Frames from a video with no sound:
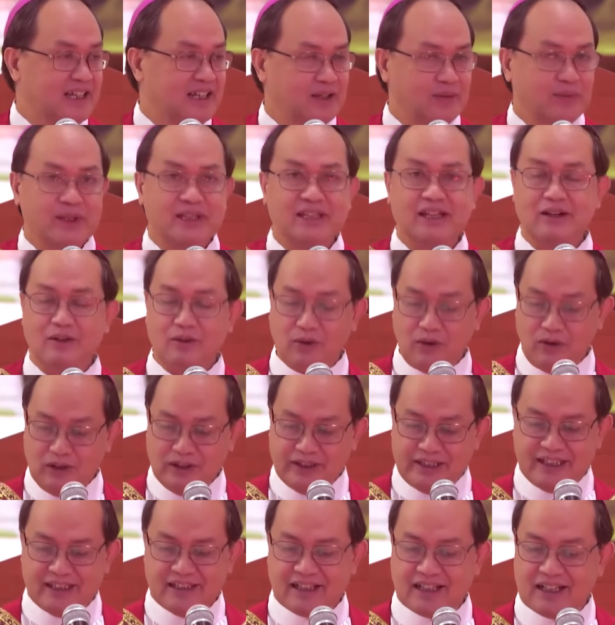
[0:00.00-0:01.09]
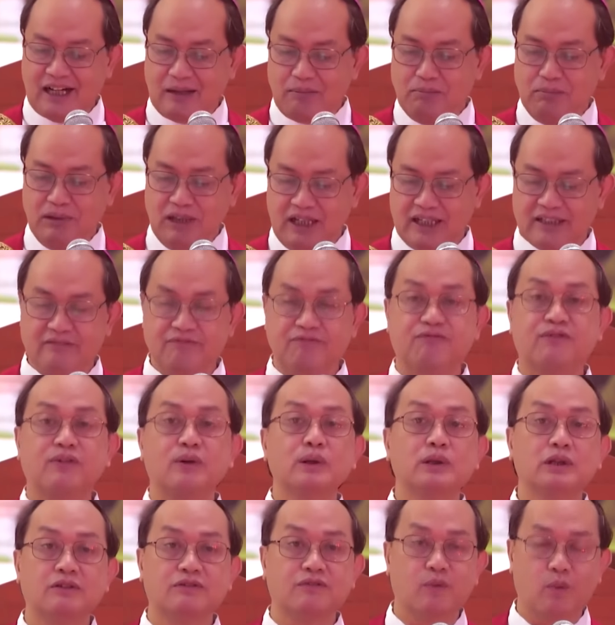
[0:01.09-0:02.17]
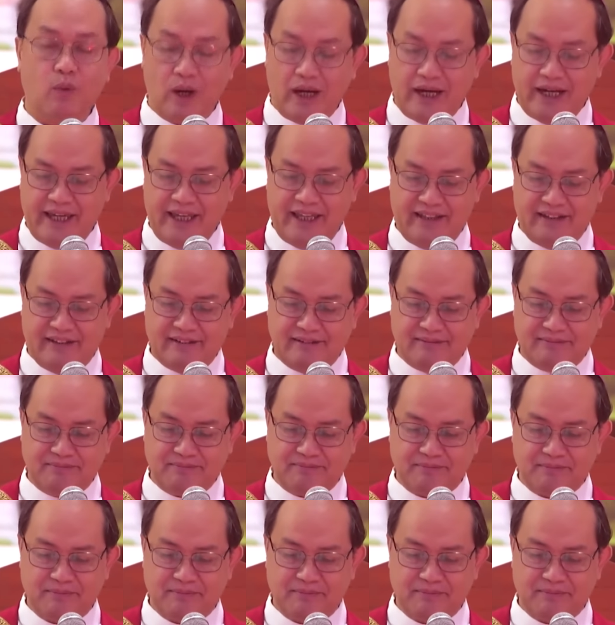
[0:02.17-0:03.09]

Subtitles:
with a golden goblet full of wine,